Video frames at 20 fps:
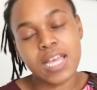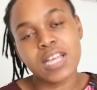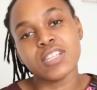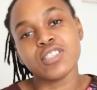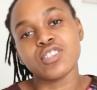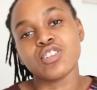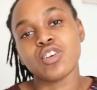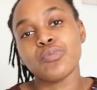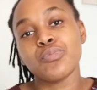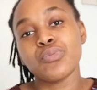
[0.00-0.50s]

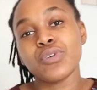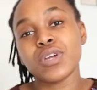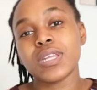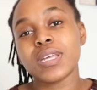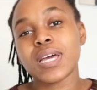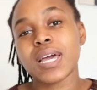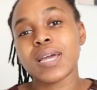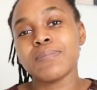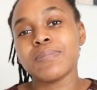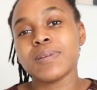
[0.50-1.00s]
So
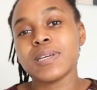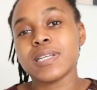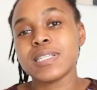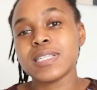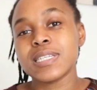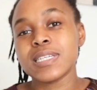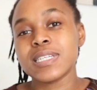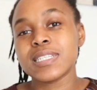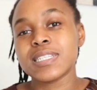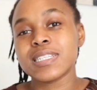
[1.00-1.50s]

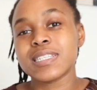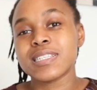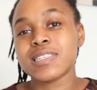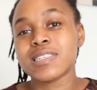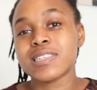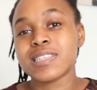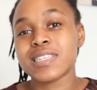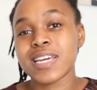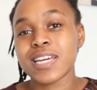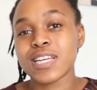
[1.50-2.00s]
pre-diabetes is a
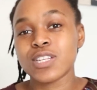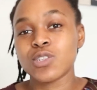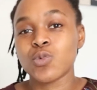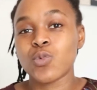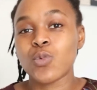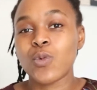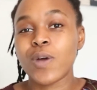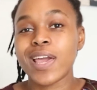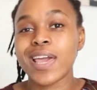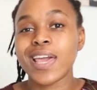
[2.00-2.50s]
state
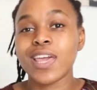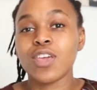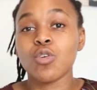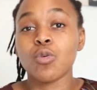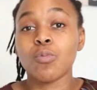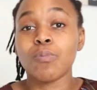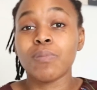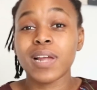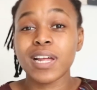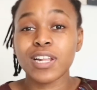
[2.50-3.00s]
where
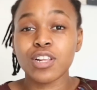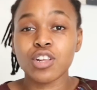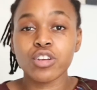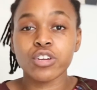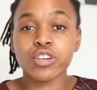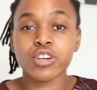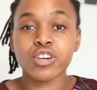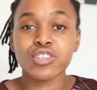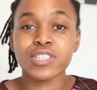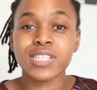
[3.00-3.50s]
your blood
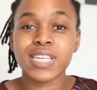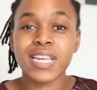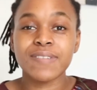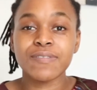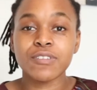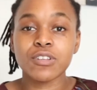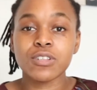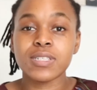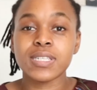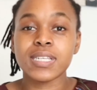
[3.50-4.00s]
glucose
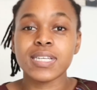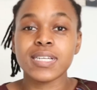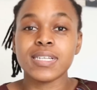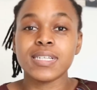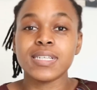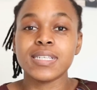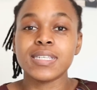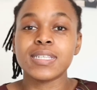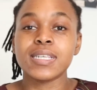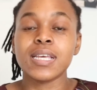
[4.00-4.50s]
levels
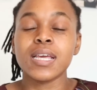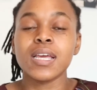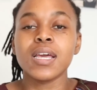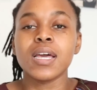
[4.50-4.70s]
is